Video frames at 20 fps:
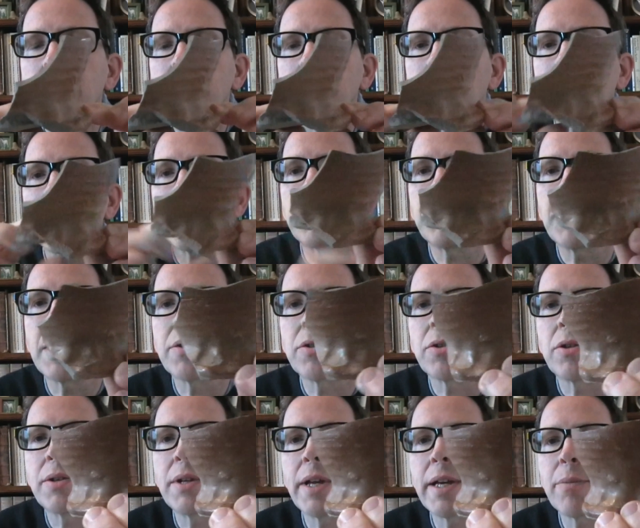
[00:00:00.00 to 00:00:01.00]
again in that
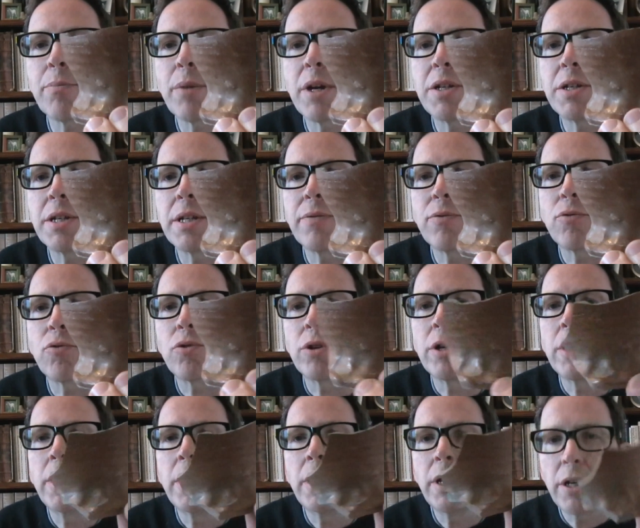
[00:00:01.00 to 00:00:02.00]
sort of late medieval
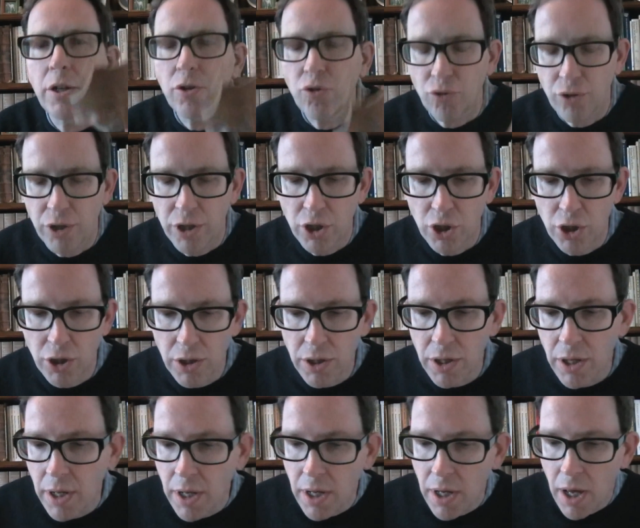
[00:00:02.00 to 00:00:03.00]
tradition.
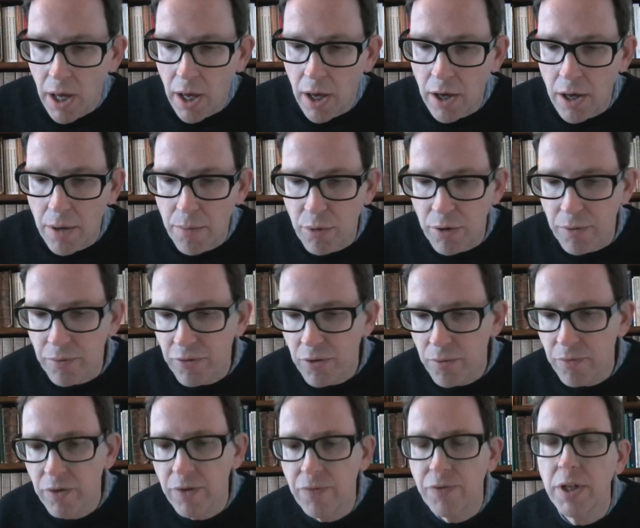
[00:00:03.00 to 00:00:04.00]
But from
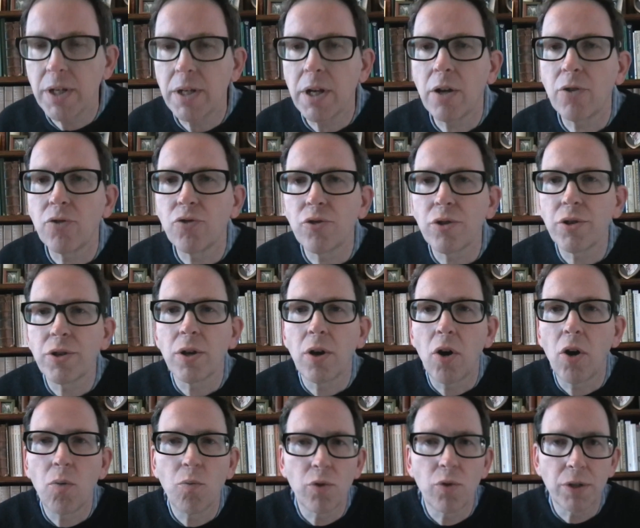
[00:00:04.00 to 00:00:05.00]
1500
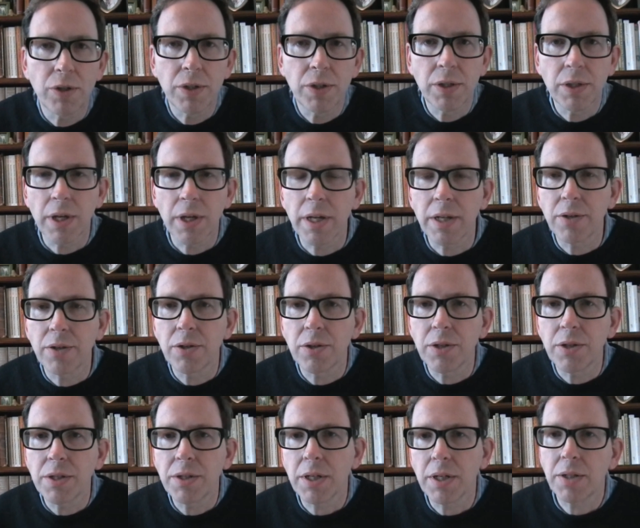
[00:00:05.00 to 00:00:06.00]
onwards into
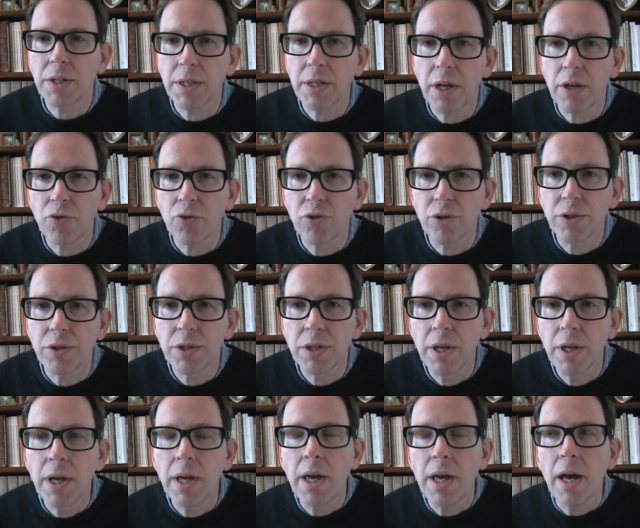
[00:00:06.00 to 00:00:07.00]
the 1600s,
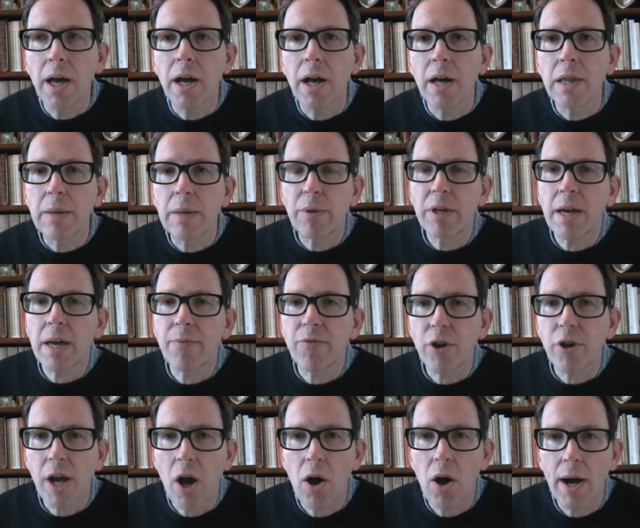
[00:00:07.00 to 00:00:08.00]
they became
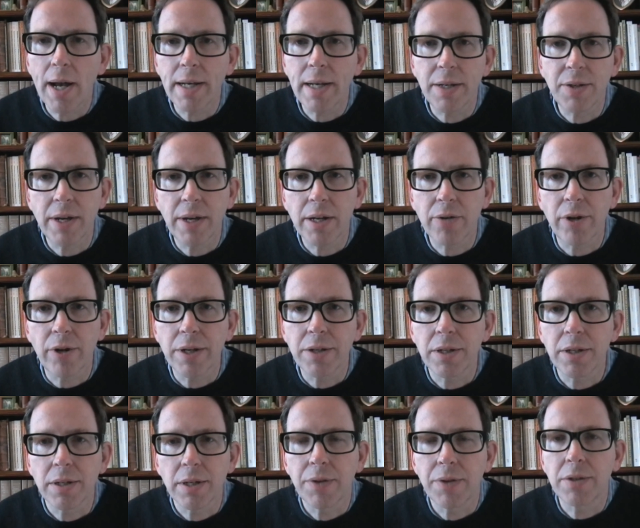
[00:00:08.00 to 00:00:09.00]
very highly
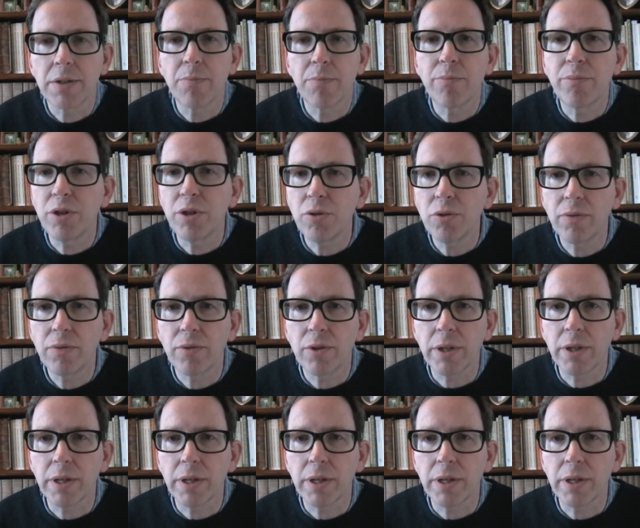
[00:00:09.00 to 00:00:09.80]
decorated, and there's some beautiful